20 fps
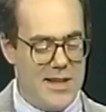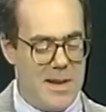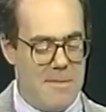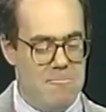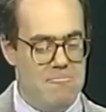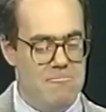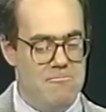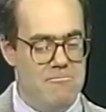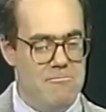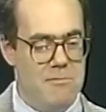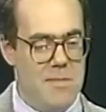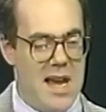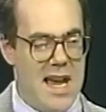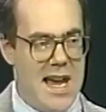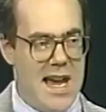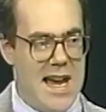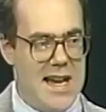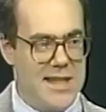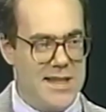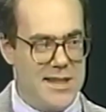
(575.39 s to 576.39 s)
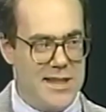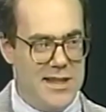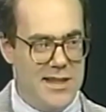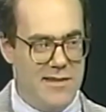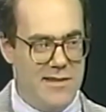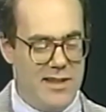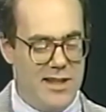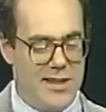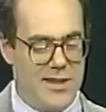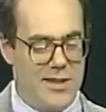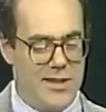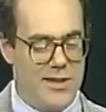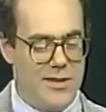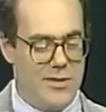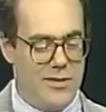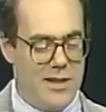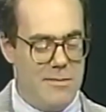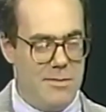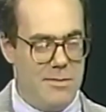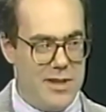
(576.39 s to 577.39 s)
A massive and
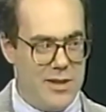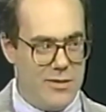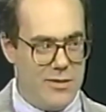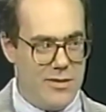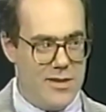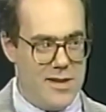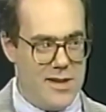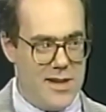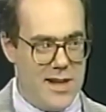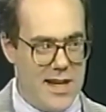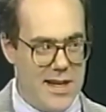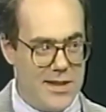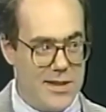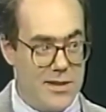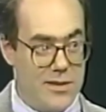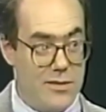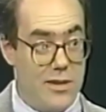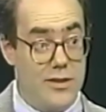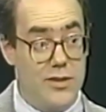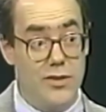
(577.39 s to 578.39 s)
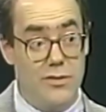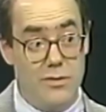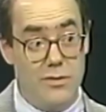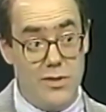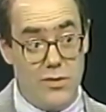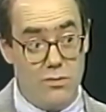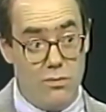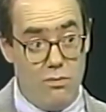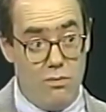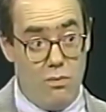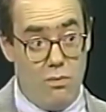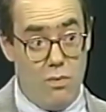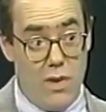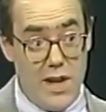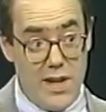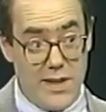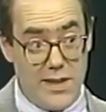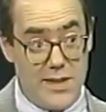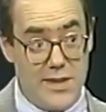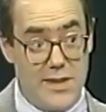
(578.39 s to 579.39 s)
extremely ornate structure which
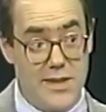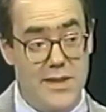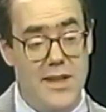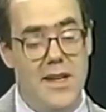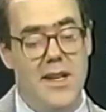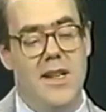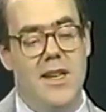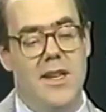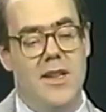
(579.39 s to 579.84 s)
once